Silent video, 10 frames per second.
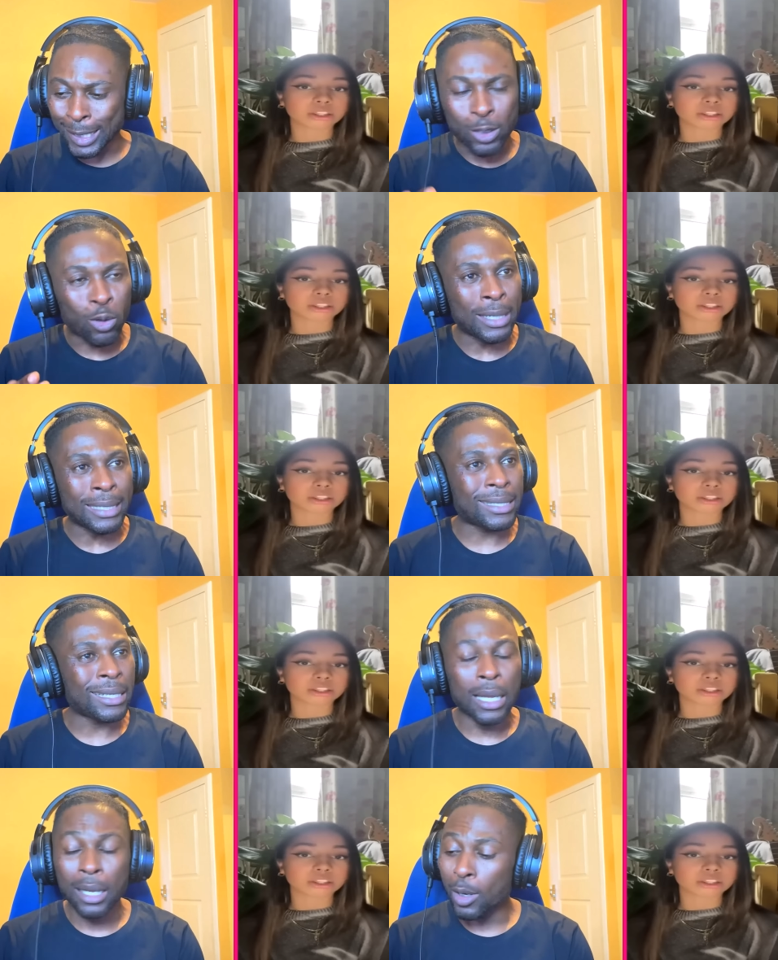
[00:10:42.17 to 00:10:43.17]
Speaker 1: on it
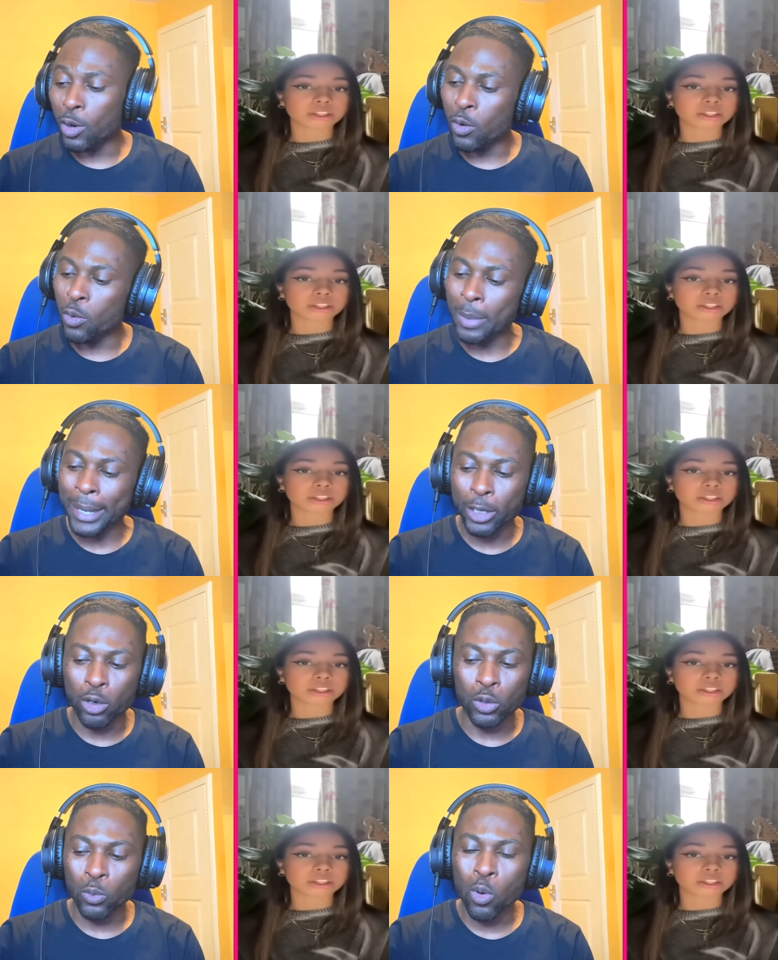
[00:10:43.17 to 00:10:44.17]
oh my
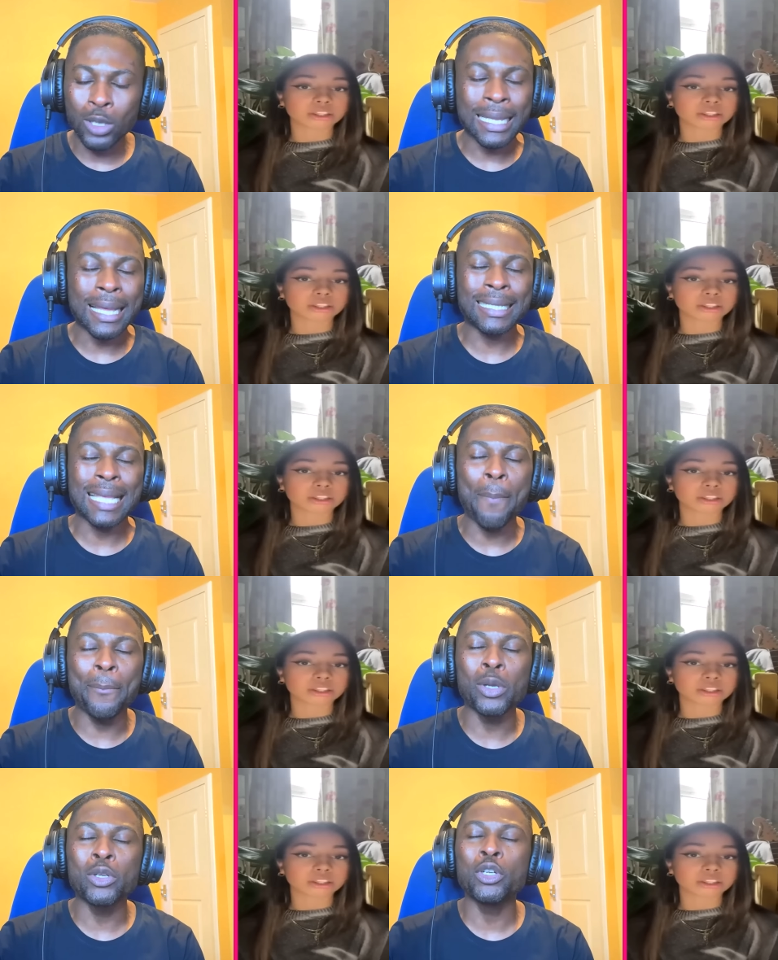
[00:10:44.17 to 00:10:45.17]
god what has
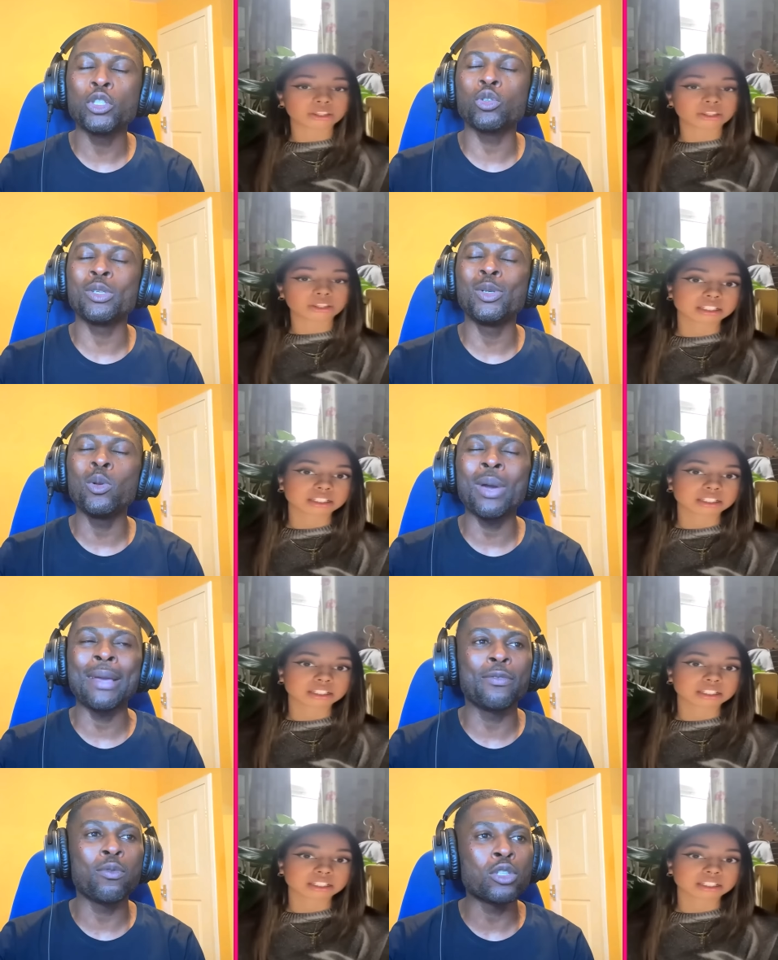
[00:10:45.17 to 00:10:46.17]
happened to the law
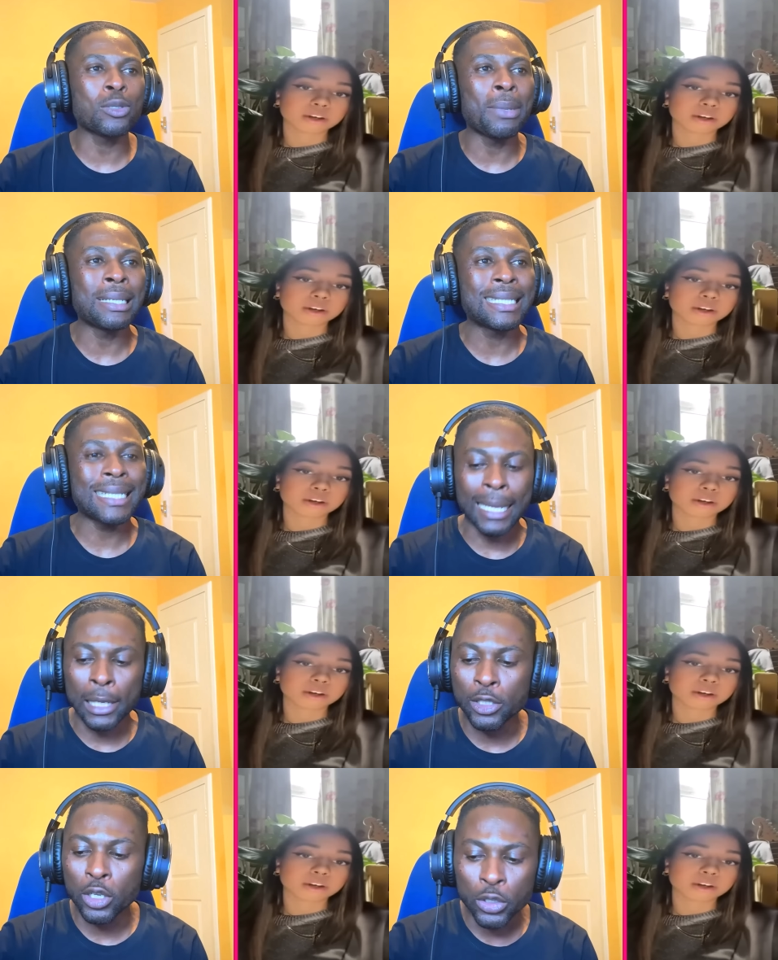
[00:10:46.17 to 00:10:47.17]
enforcement
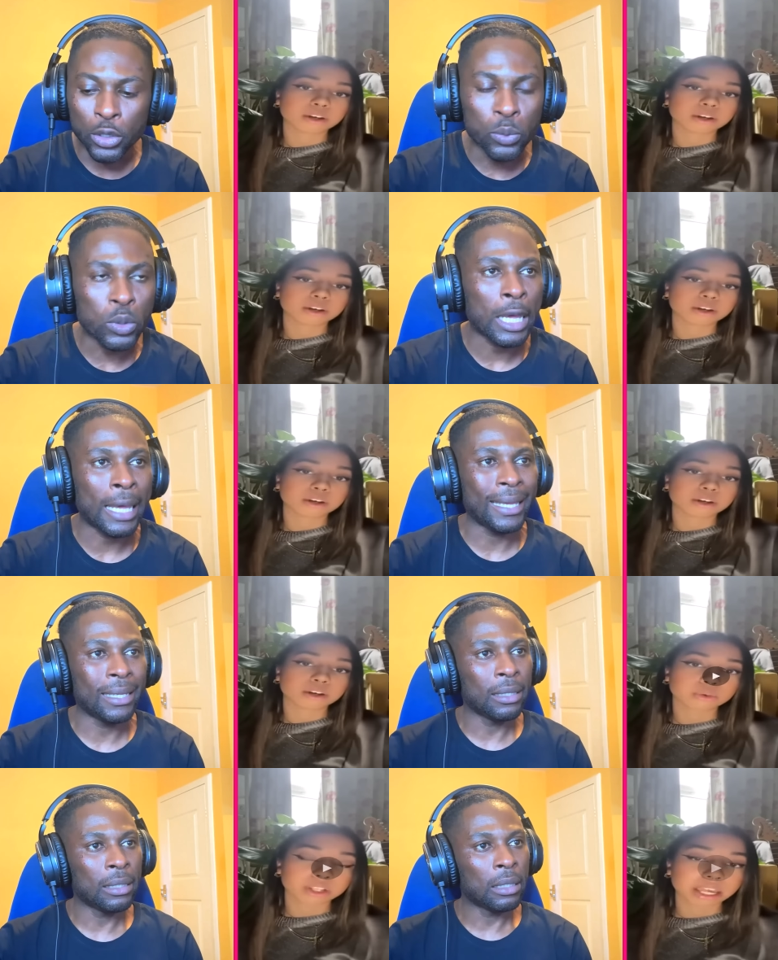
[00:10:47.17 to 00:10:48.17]
in the
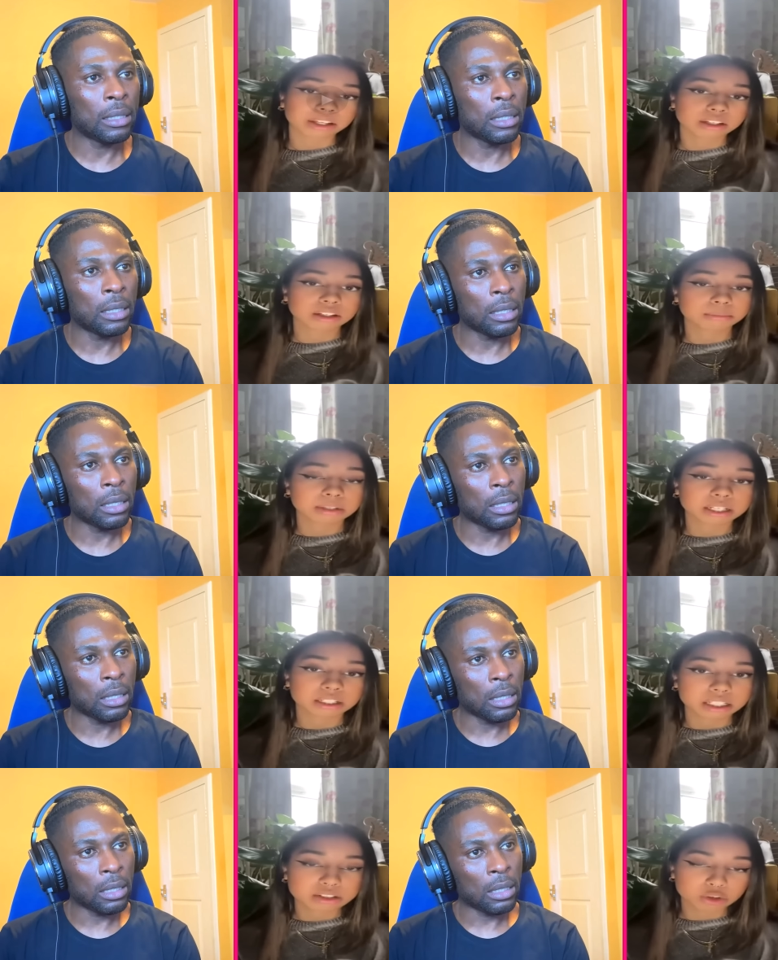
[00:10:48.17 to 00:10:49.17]
uk
Speaker 2: a complaint
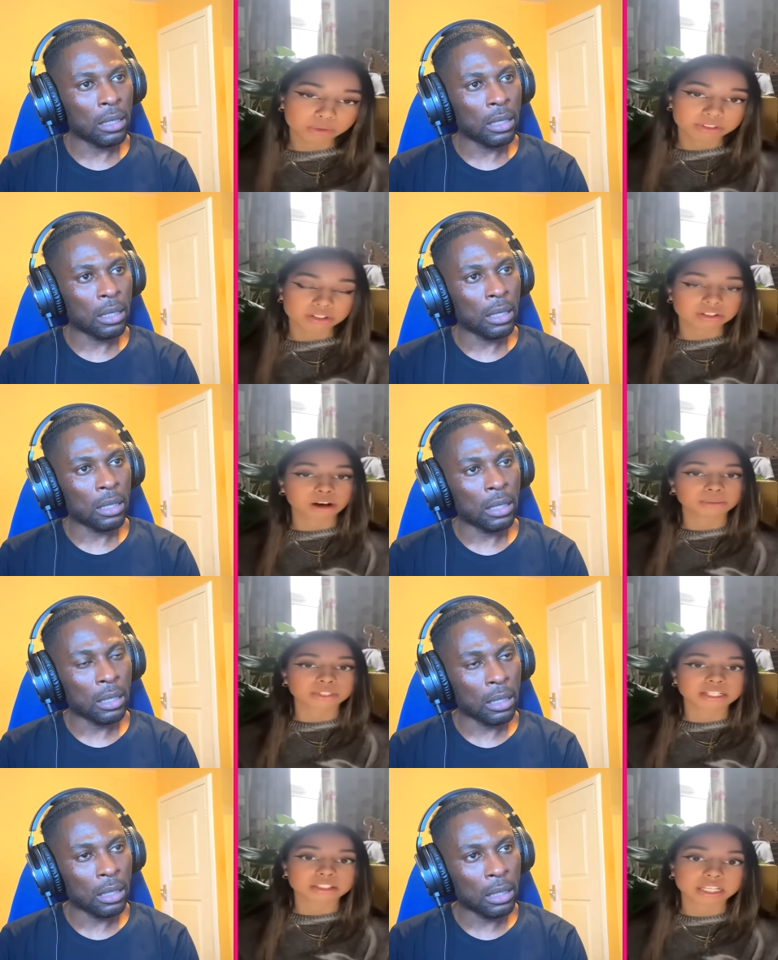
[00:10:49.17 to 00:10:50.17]
against the officers a couple of
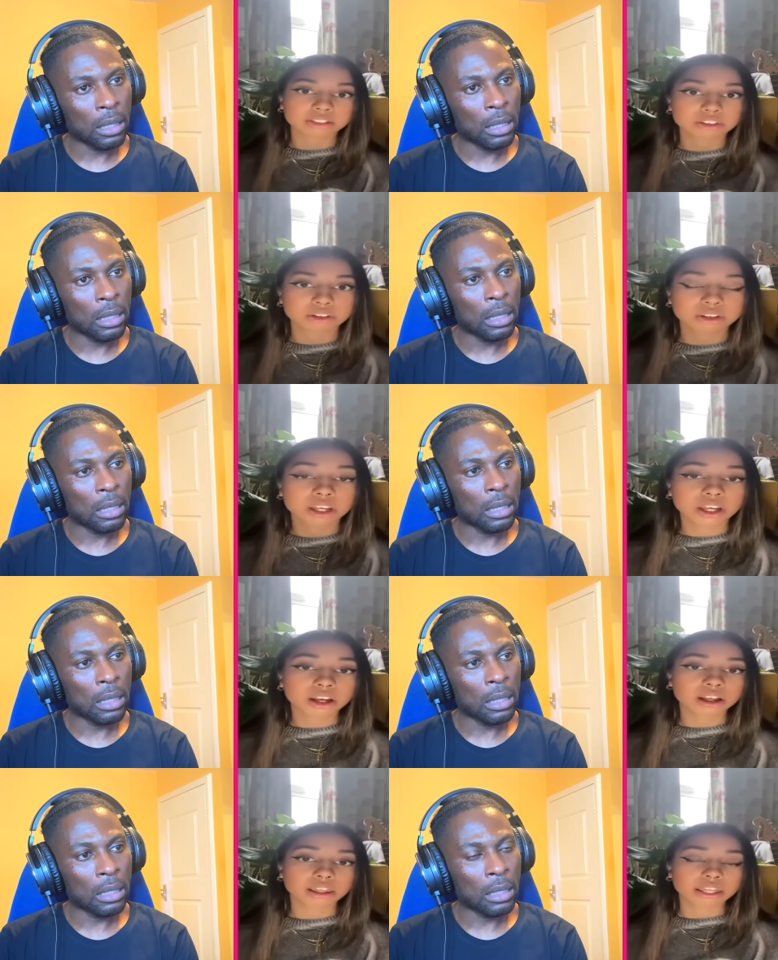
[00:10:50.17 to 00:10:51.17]
days later
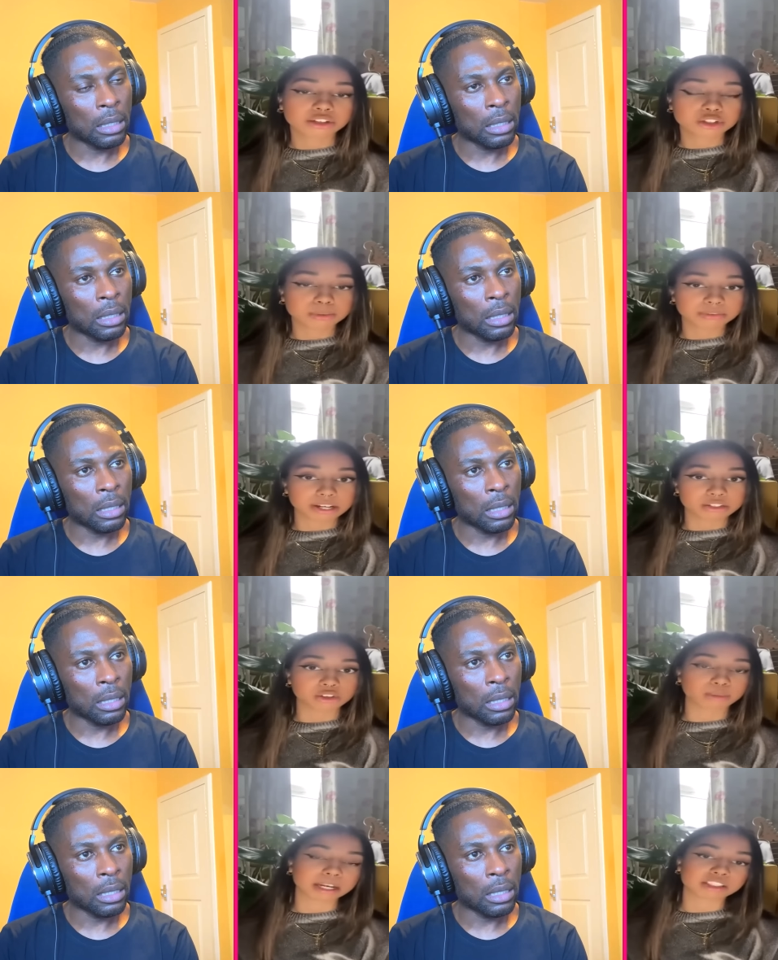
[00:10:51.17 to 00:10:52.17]
their supervisor
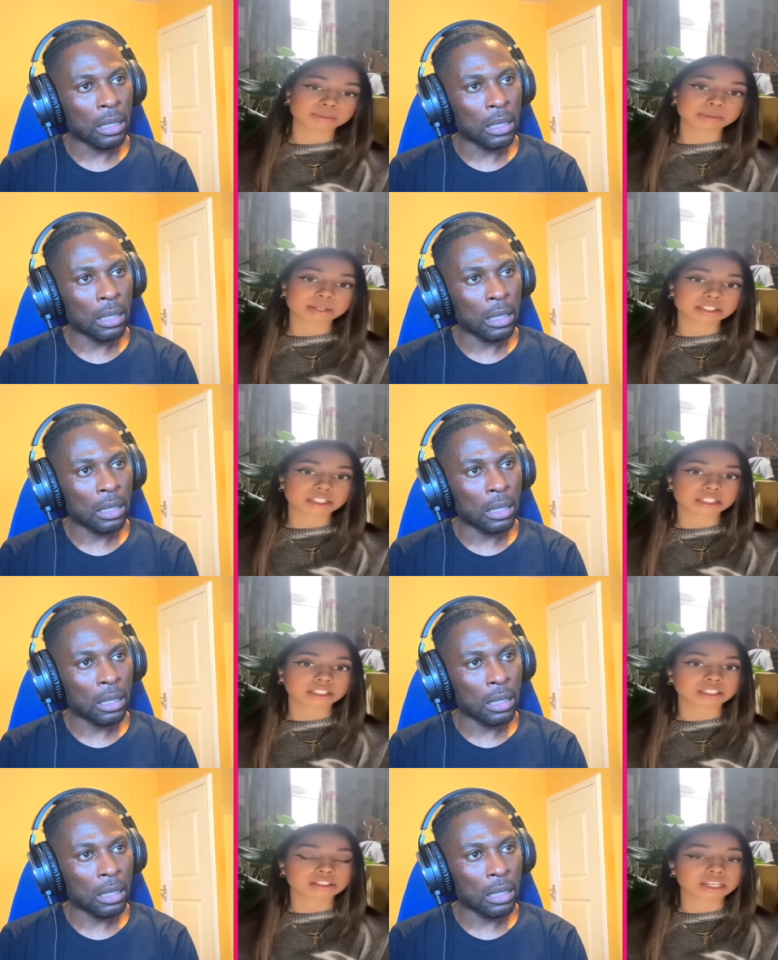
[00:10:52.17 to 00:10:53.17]
got back to me and
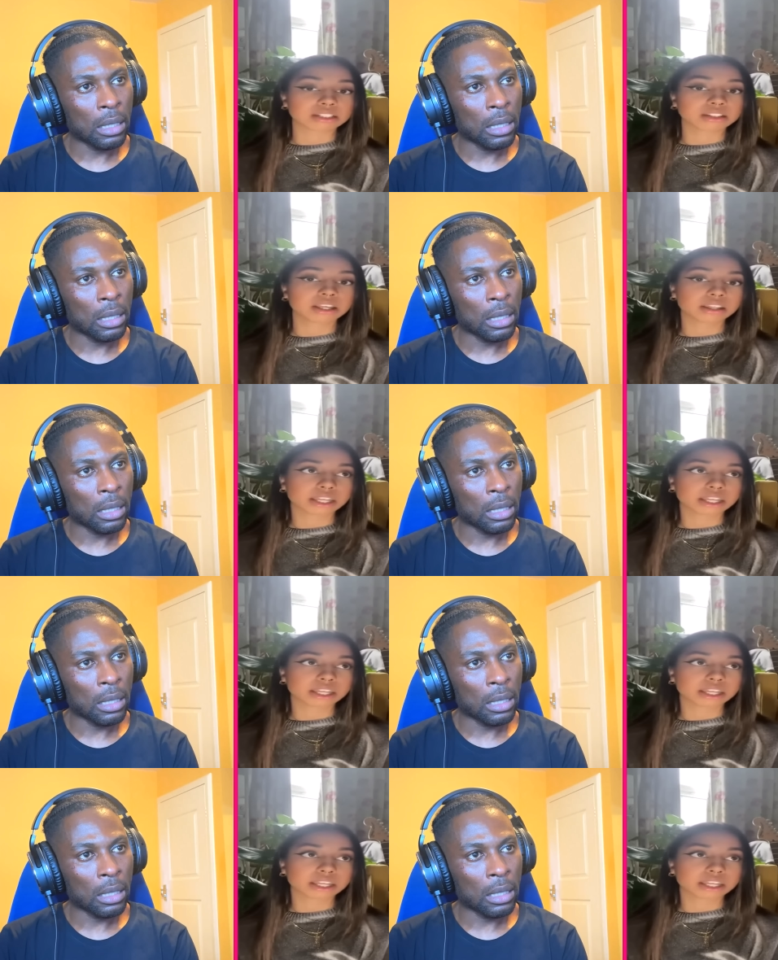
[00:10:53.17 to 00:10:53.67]
basically said they're